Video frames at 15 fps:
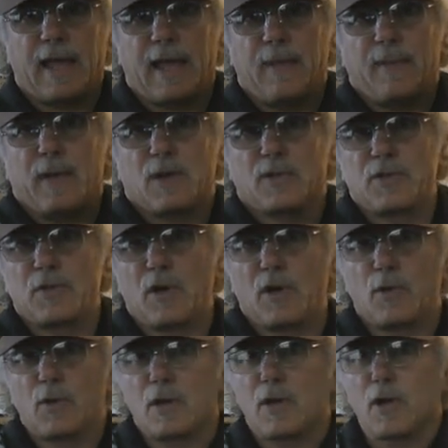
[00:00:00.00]
and there's
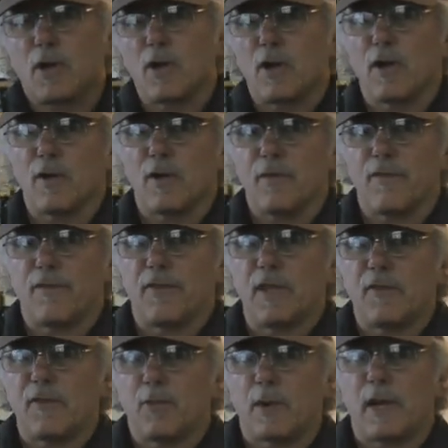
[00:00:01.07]
no curve
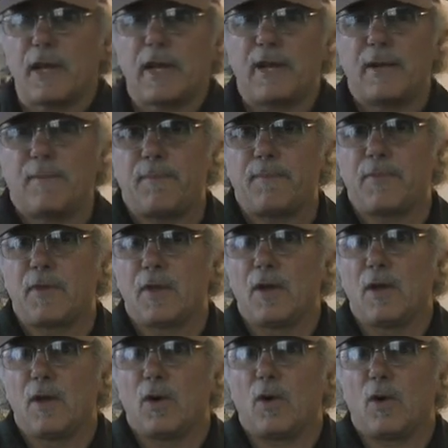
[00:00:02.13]
this way
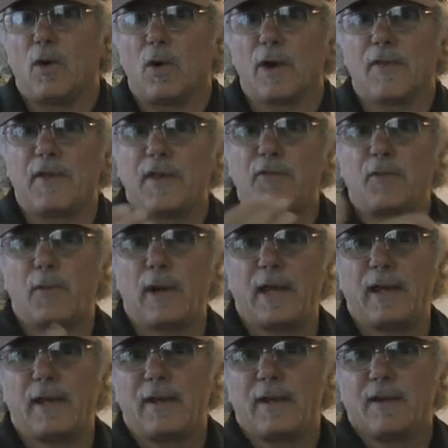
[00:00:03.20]
or this
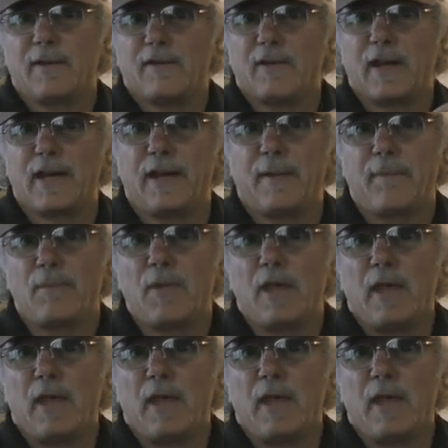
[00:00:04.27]
way, right?